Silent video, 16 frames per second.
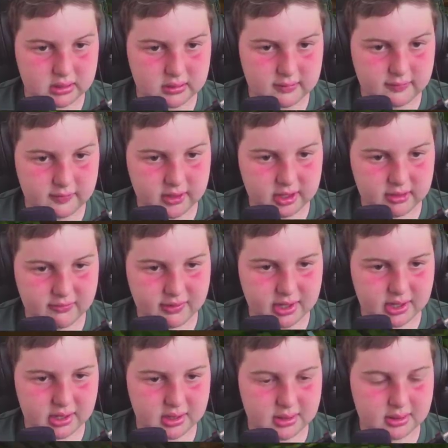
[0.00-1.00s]
very
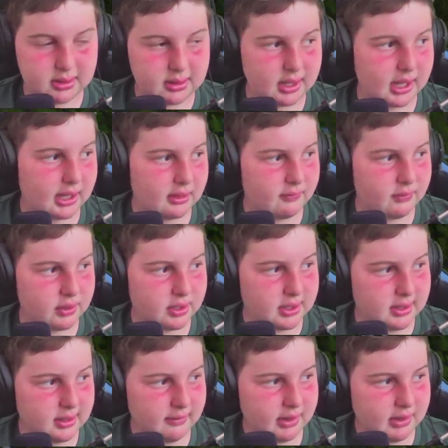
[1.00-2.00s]
good snacks for
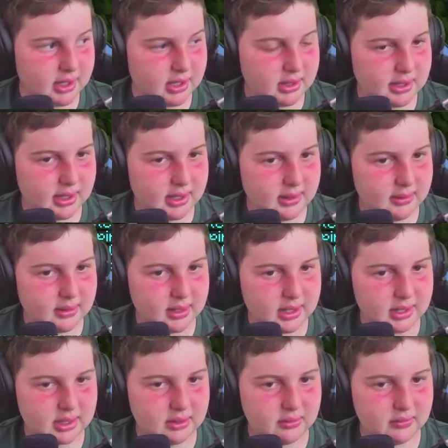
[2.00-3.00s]
Disneyland. They
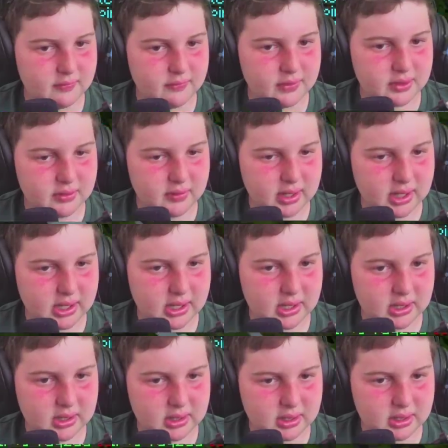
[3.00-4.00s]
do feel like
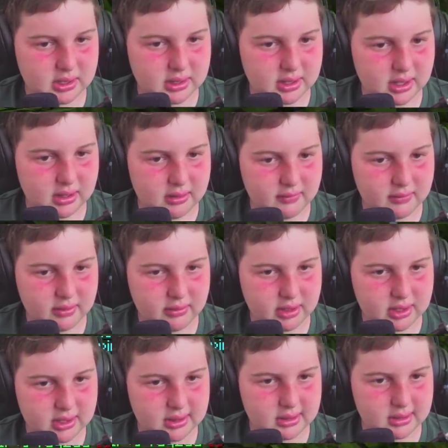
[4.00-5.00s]
they are really
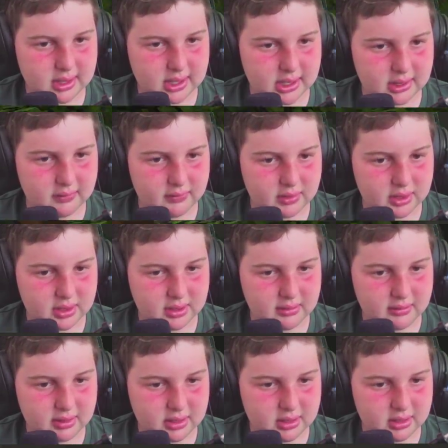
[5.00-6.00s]
good snacks for
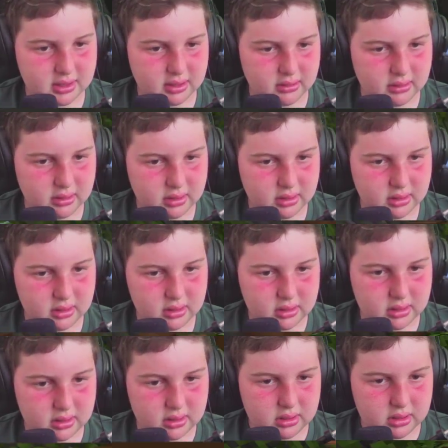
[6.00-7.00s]
Disneyland, you know.
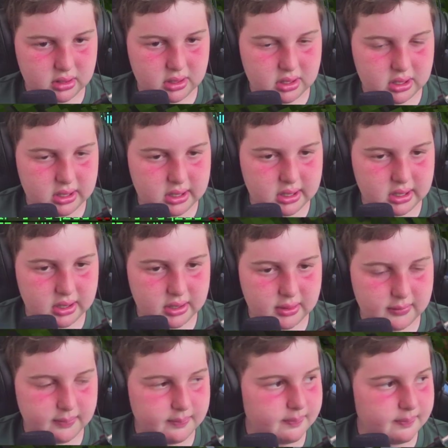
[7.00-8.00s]

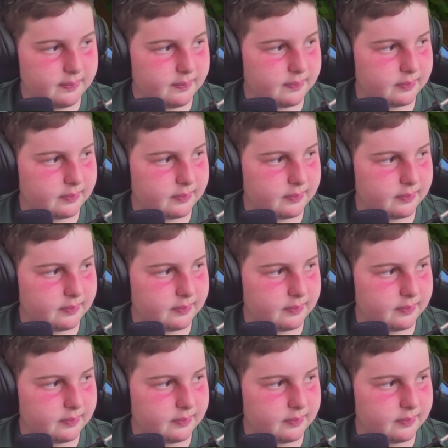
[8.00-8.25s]
Um,